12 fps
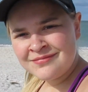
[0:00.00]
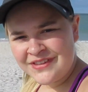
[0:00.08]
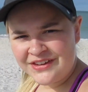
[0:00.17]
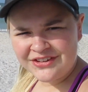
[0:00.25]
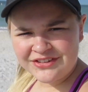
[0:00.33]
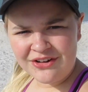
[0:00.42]

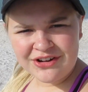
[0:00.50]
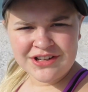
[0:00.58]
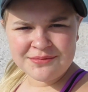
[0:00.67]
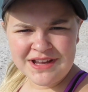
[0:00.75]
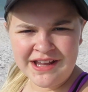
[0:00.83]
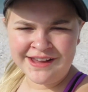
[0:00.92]
This is going
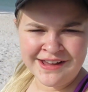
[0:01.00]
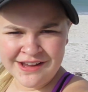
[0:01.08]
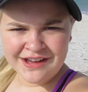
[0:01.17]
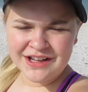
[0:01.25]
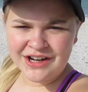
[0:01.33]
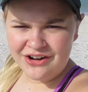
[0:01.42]
to be
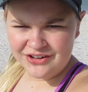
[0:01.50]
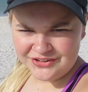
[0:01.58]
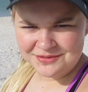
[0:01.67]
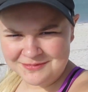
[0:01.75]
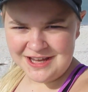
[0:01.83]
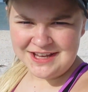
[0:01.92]
an
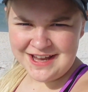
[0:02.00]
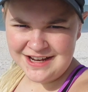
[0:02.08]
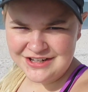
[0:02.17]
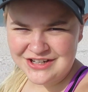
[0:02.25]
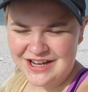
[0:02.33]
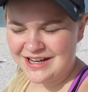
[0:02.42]
awesome
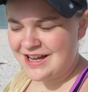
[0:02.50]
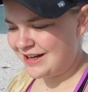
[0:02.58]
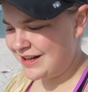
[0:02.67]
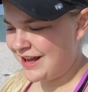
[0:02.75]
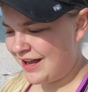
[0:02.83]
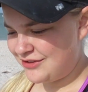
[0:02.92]
vacation and
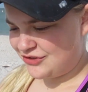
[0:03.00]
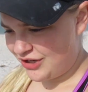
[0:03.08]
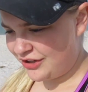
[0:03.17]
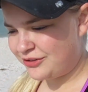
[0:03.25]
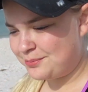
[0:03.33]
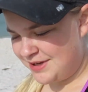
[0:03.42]
it has
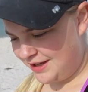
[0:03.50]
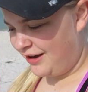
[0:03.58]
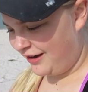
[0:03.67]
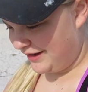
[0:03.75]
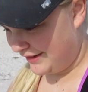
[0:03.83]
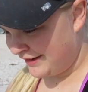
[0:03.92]
just
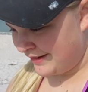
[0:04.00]
begun.